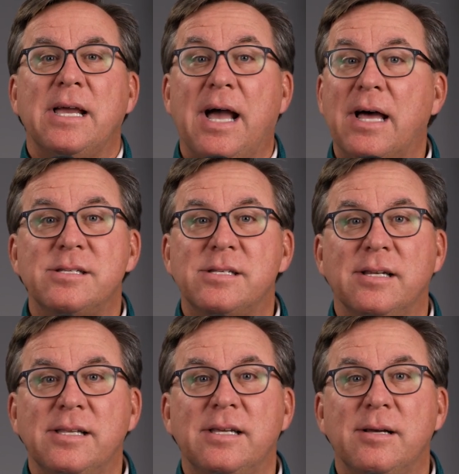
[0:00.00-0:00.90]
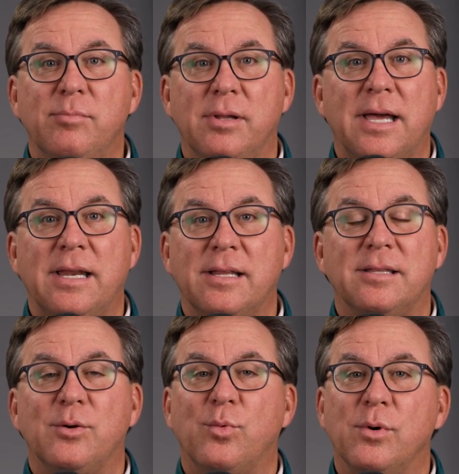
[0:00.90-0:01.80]
constantly complaining
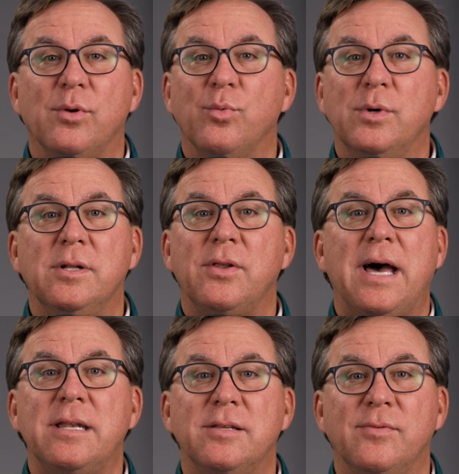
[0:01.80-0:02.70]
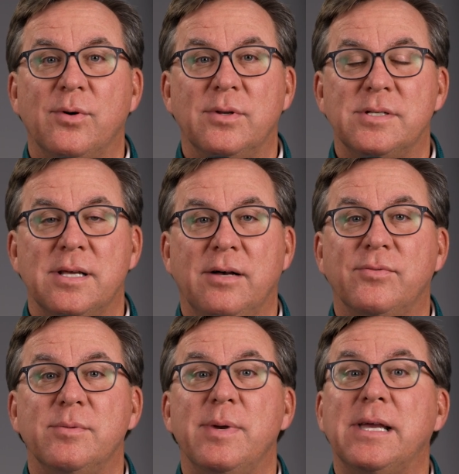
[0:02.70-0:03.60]
that the world will not devote
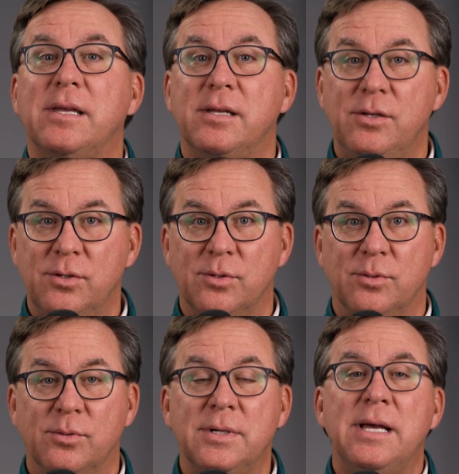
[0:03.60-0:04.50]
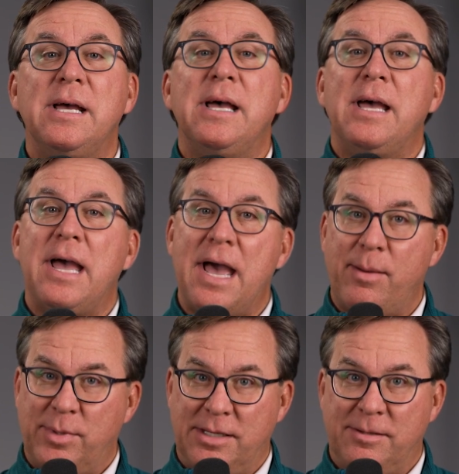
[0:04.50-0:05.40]
itself to making you
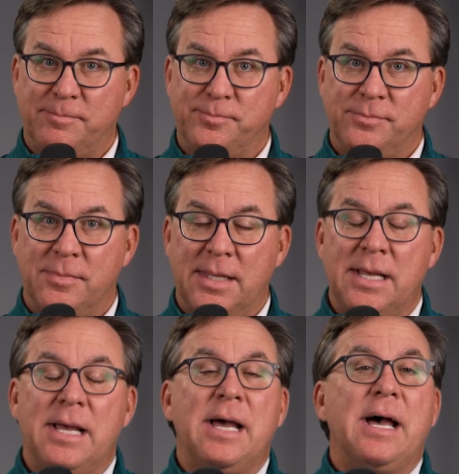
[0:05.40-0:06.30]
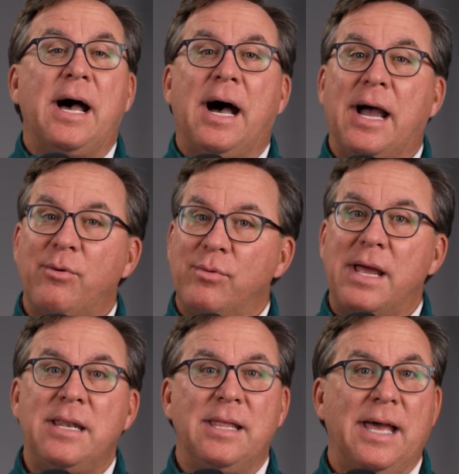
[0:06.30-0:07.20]
happy. I
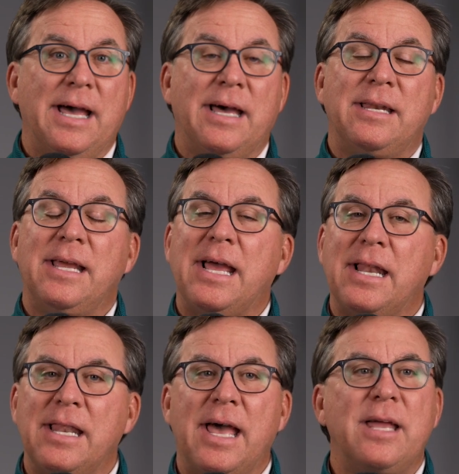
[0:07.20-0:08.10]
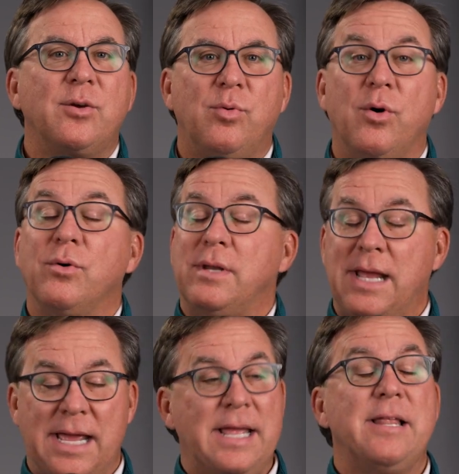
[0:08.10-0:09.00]
read that, and that quote,
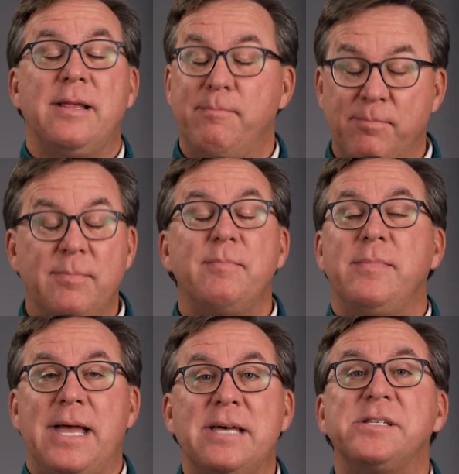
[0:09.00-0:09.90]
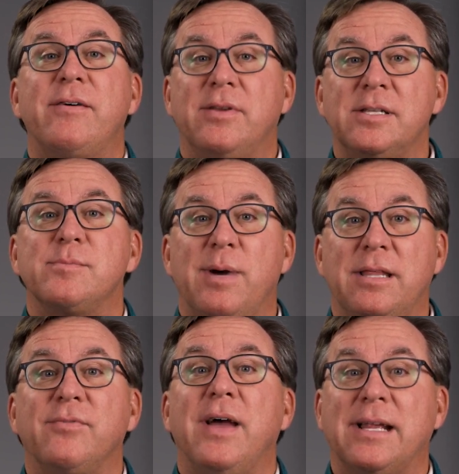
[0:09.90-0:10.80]
as evidenced by
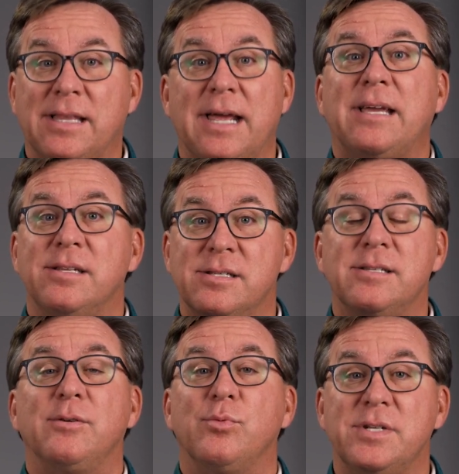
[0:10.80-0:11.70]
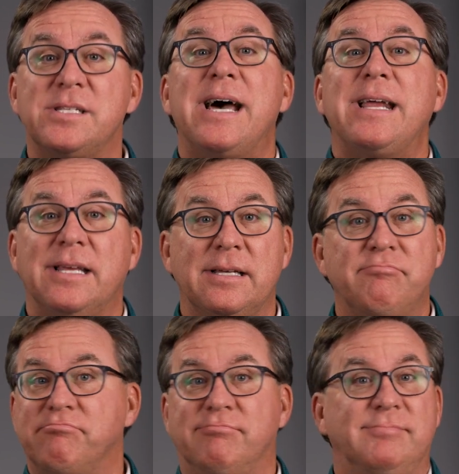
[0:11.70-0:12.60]
the fact that I can still recite it
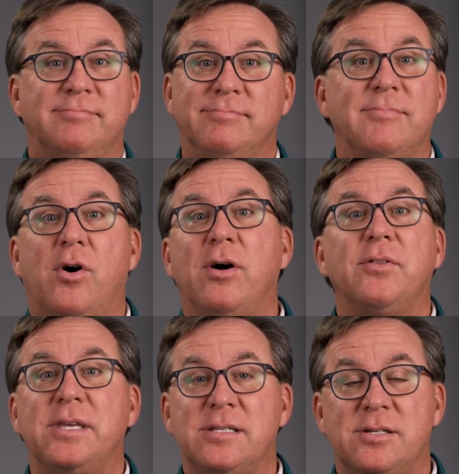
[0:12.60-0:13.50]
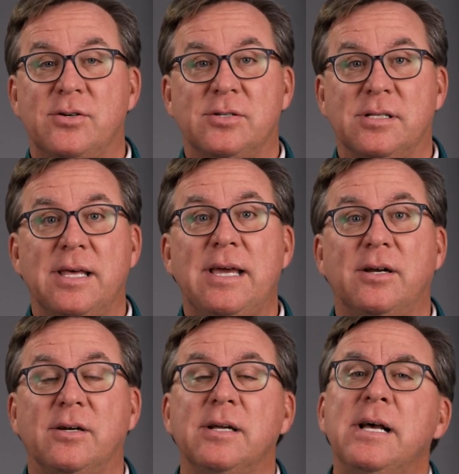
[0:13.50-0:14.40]
all these years later,